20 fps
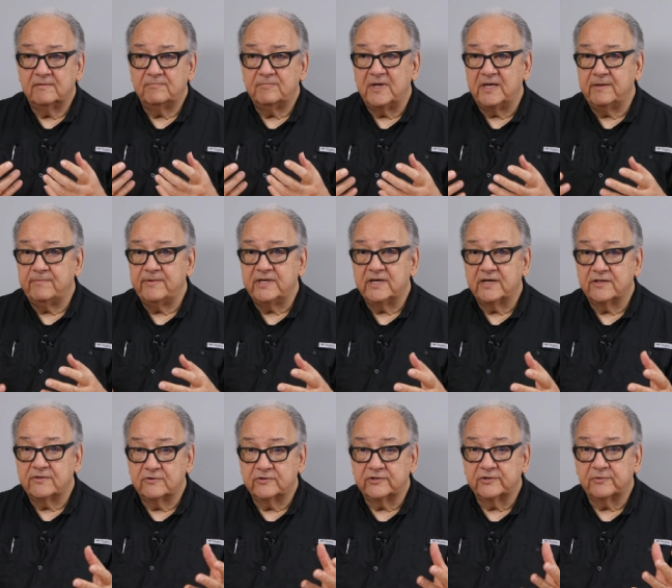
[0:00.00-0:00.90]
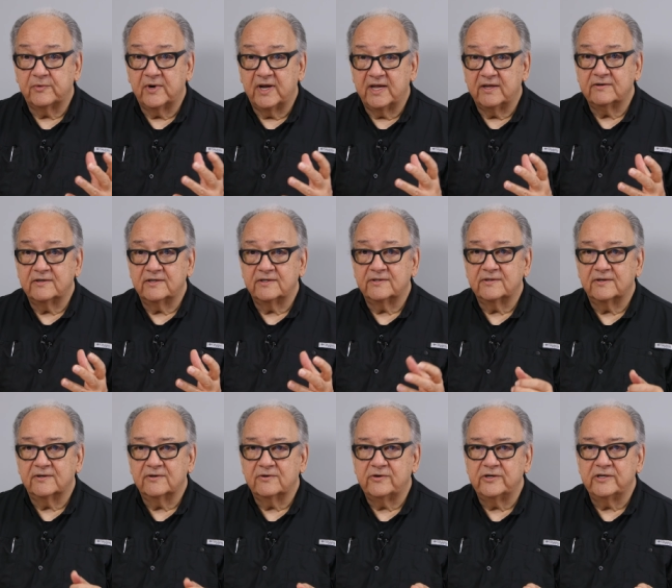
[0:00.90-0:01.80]
Maybe others around us
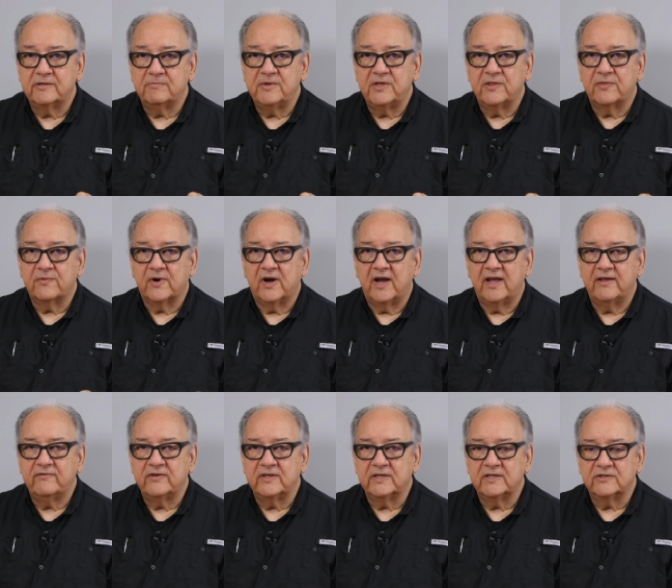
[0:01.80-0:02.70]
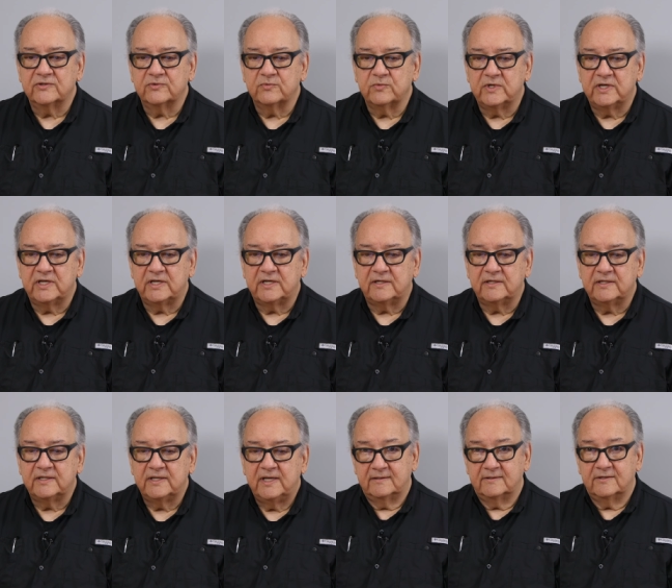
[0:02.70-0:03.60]
are going to be thriving as
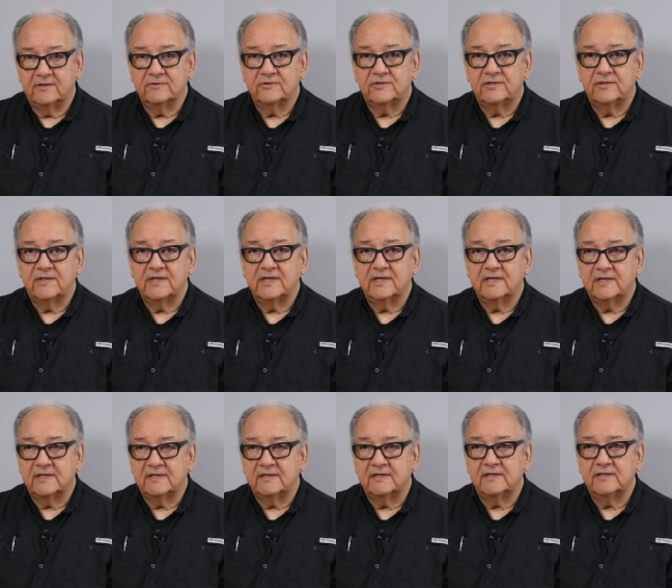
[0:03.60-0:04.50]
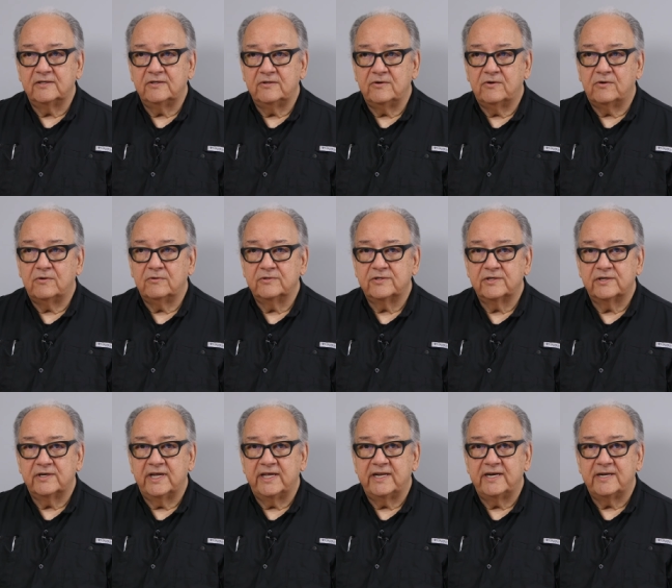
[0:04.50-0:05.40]
well. Don't you think uh, you'd hold
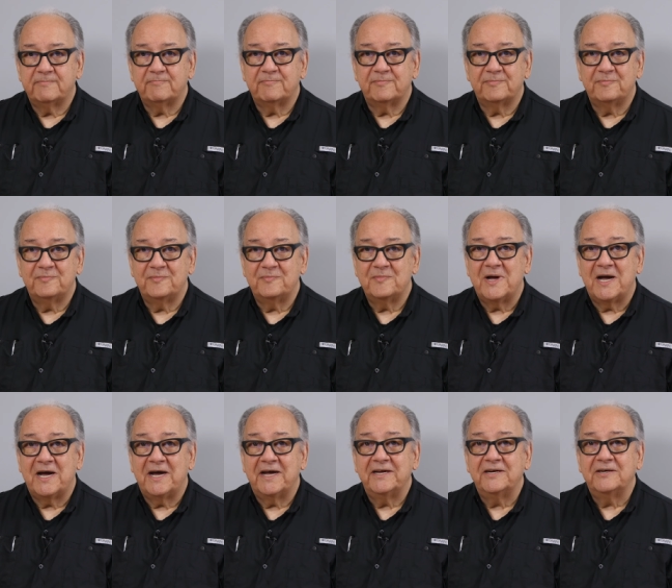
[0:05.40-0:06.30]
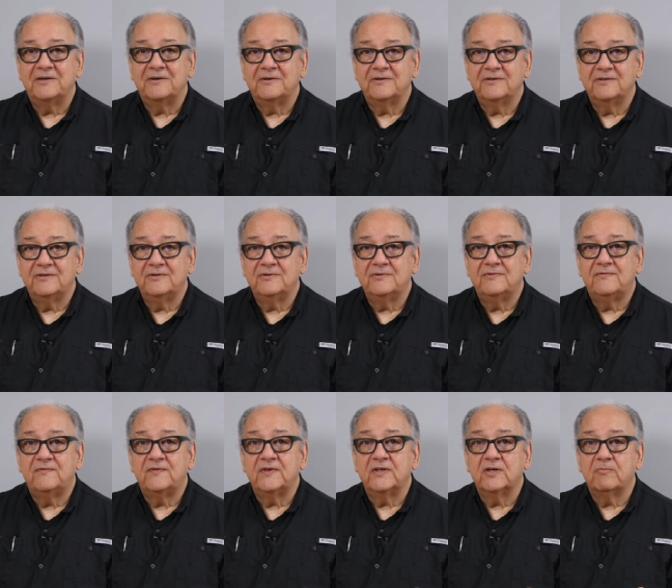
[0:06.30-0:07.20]
your head up higher? You'd
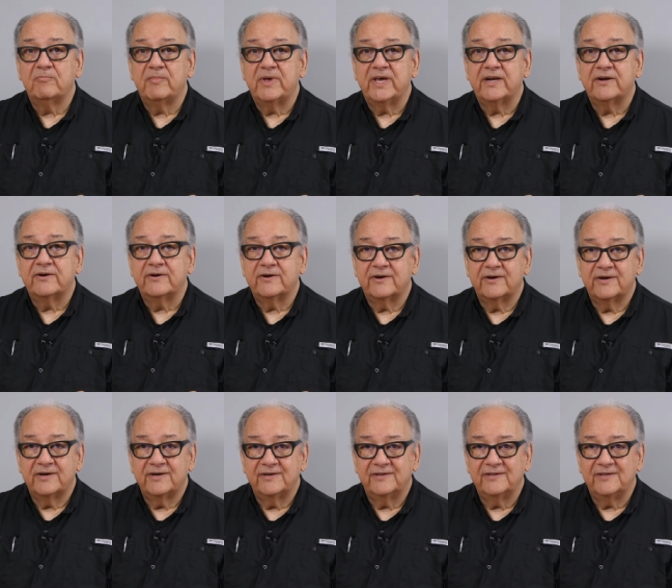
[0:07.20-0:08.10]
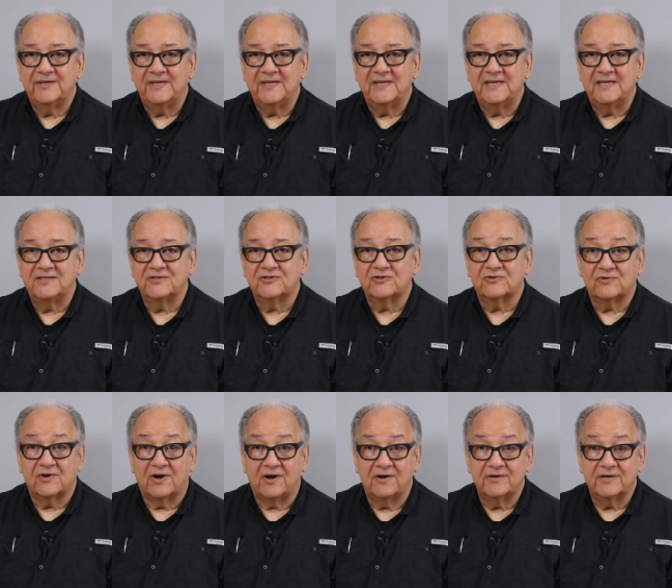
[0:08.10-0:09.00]
feel better and
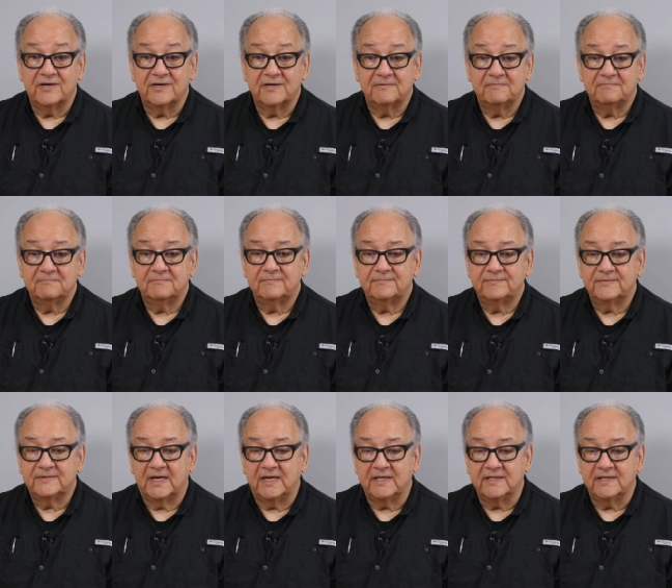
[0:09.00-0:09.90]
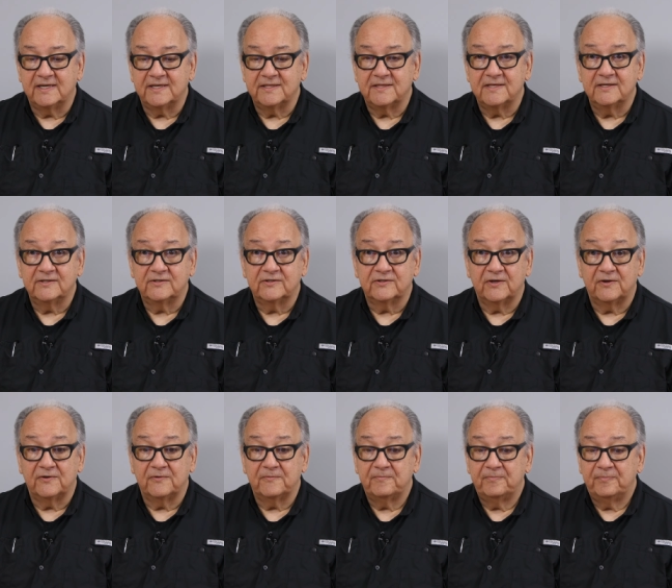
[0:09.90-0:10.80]
stronger? I, I think
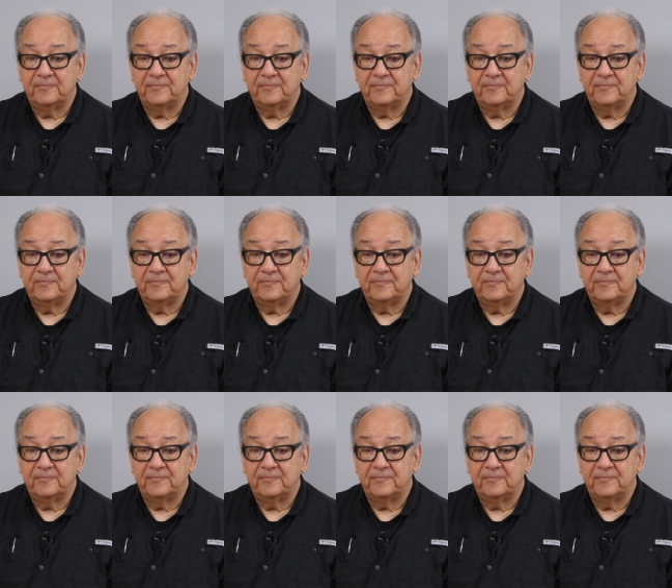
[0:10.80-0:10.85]
so.